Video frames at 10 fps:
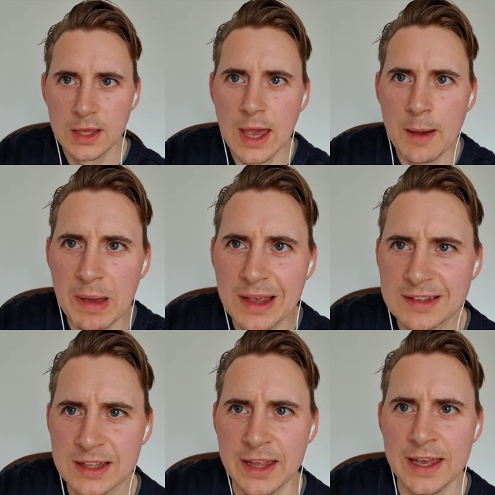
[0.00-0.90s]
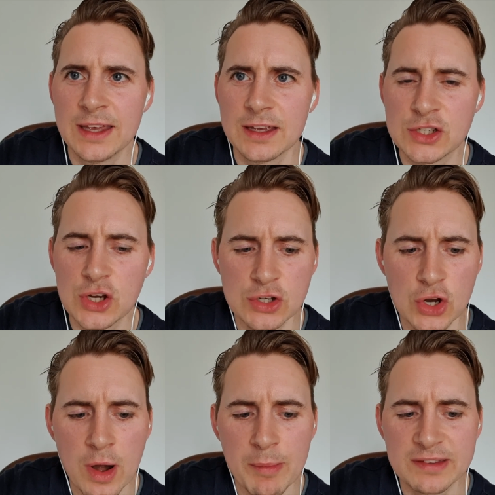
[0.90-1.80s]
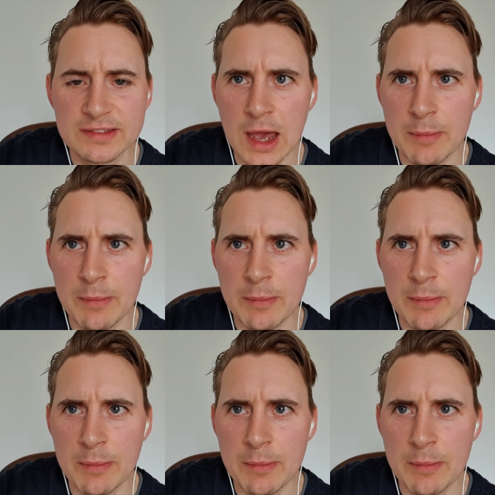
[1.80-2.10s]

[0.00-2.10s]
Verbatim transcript: Yeah, basically during your MSc,